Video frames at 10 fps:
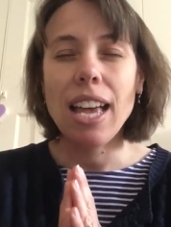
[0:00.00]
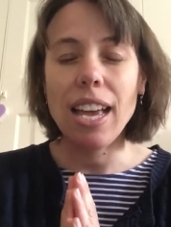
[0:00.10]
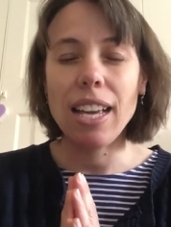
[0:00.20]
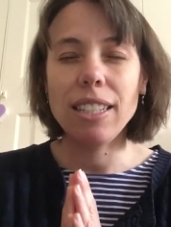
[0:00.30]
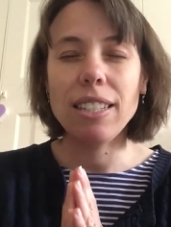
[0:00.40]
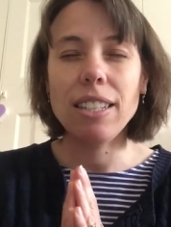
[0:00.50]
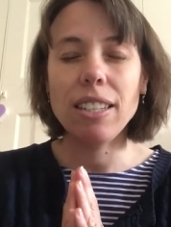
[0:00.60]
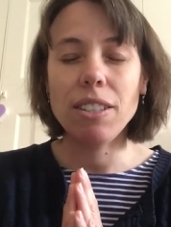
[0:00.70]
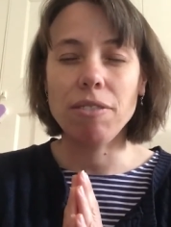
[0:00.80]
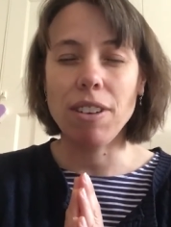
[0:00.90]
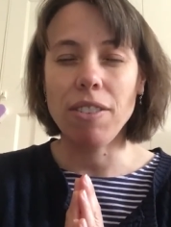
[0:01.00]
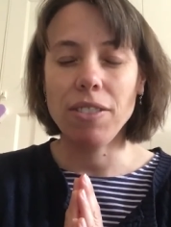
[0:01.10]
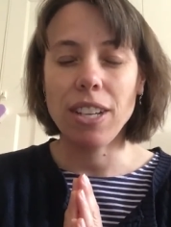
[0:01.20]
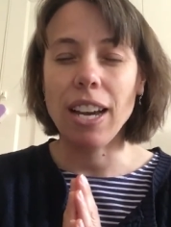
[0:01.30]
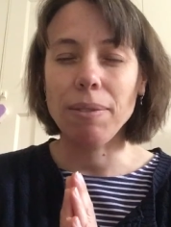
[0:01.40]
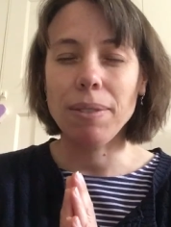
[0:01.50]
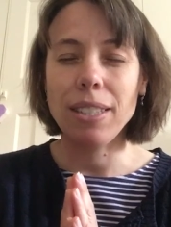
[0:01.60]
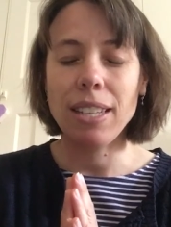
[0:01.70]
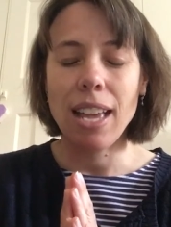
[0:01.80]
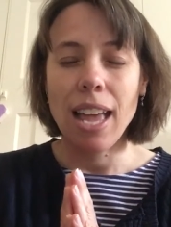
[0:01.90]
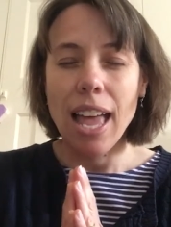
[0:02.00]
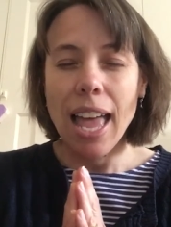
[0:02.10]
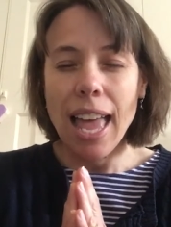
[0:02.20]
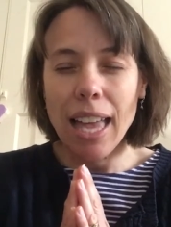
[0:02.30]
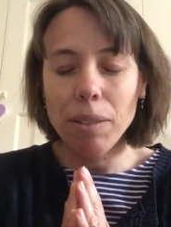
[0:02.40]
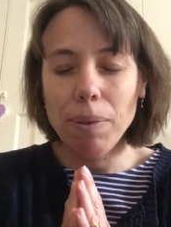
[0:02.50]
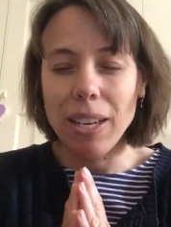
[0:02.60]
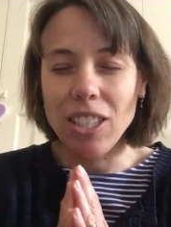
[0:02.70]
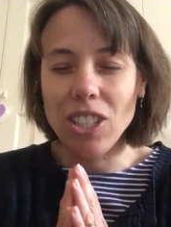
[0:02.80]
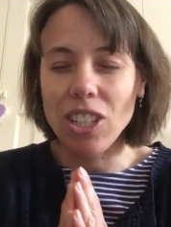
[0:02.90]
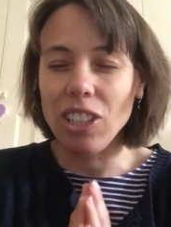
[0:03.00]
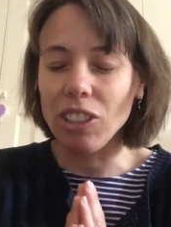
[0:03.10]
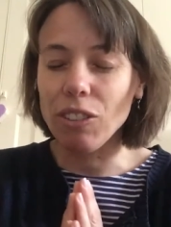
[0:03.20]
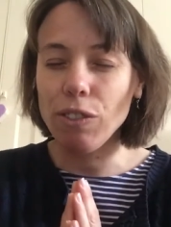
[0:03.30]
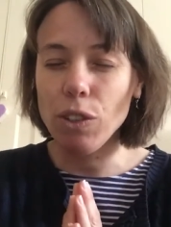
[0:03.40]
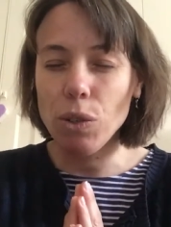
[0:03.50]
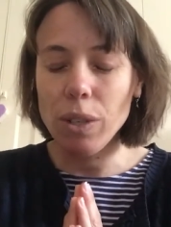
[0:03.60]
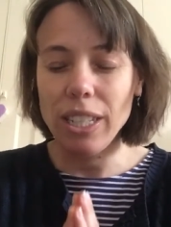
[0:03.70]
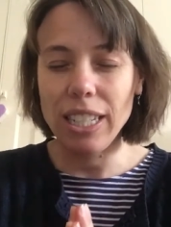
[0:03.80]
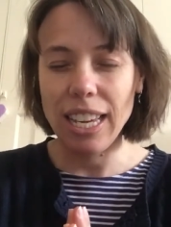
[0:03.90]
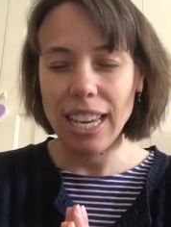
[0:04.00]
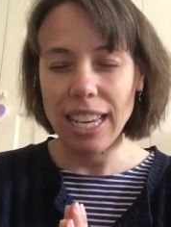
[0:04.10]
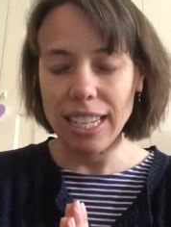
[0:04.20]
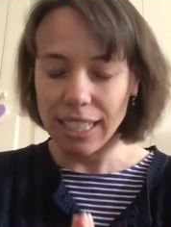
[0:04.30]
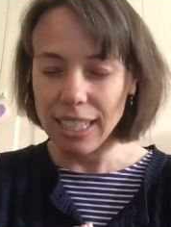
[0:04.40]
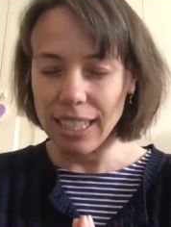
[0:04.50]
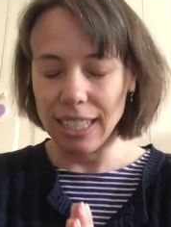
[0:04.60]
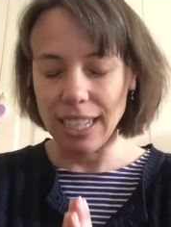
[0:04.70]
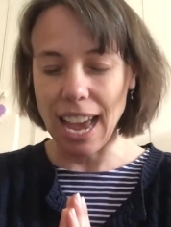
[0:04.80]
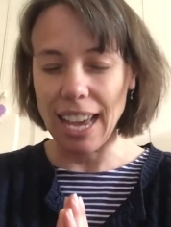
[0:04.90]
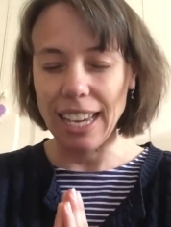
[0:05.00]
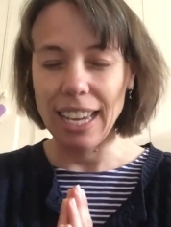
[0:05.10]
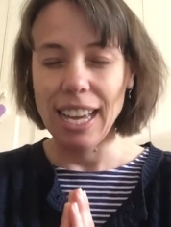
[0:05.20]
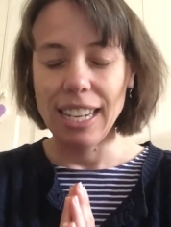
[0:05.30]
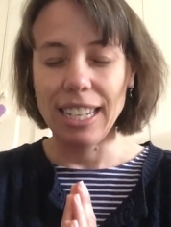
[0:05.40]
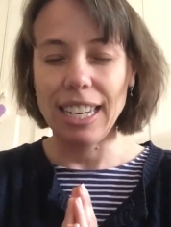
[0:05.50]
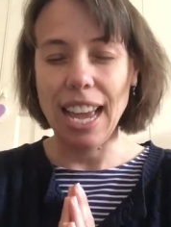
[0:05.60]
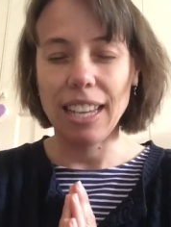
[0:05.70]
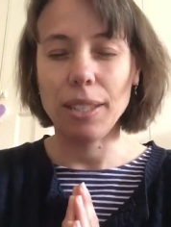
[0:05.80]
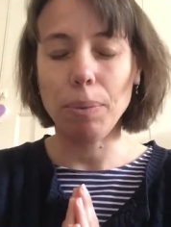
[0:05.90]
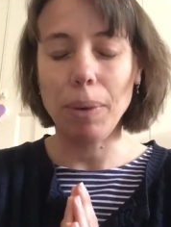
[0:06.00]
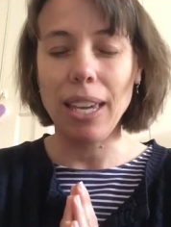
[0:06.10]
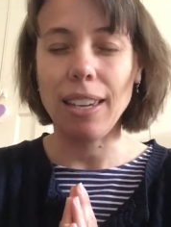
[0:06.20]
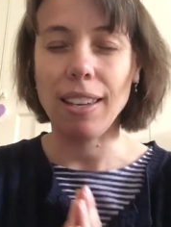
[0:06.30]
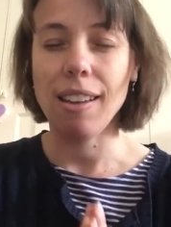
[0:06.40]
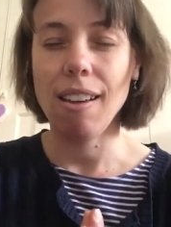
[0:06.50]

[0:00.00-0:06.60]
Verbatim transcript: and the rough times. Help us to look forward to Easter Day next week.